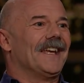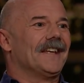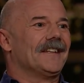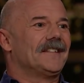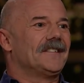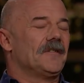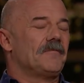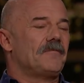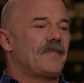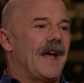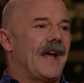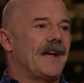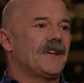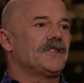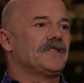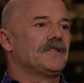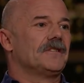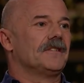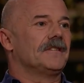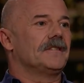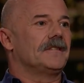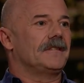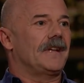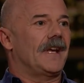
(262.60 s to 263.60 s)
It's a
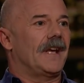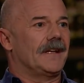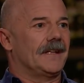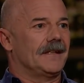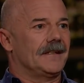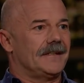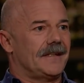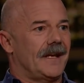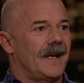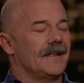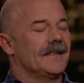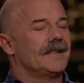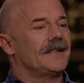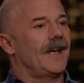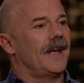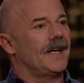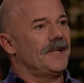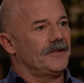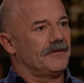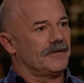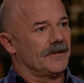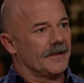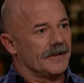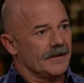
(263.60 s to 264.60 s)
passionate and intense
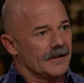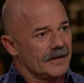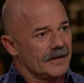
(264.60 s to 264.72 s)
hatred